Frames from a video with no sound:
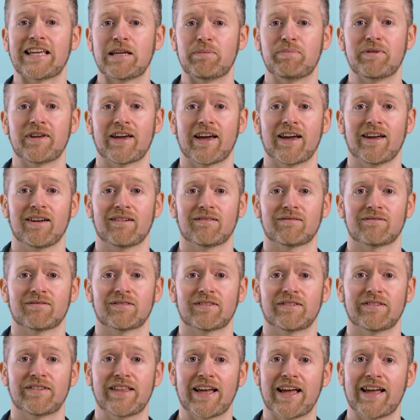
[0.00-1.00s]
EPA
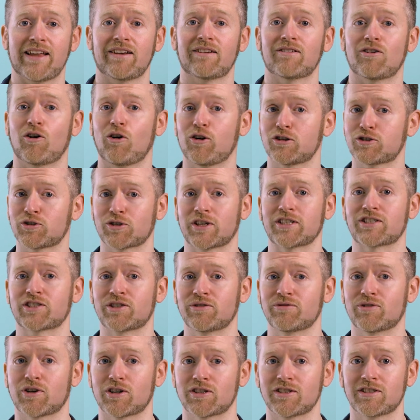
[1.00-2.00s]
then also gets
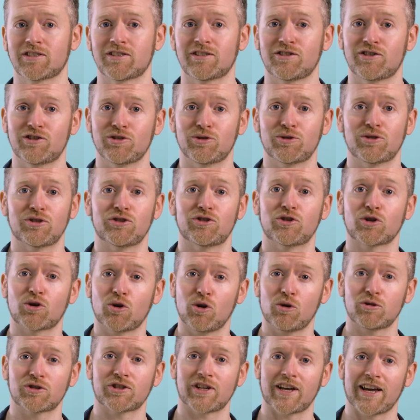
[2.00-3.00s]
converted to
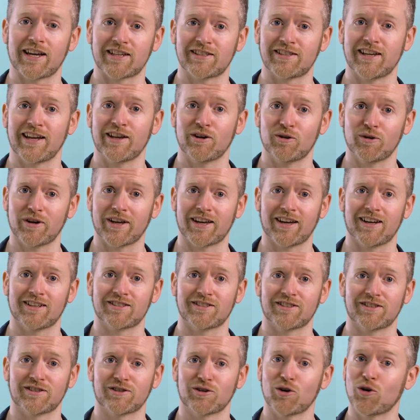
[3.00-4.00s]
docosahexaenoic
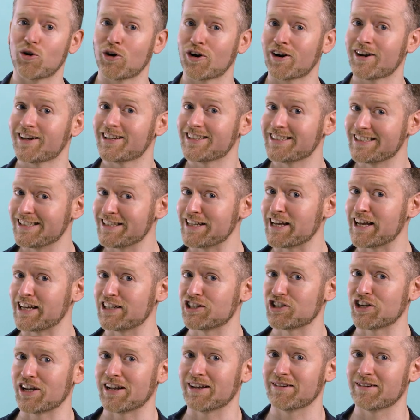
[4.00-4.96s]
acid, or DHA.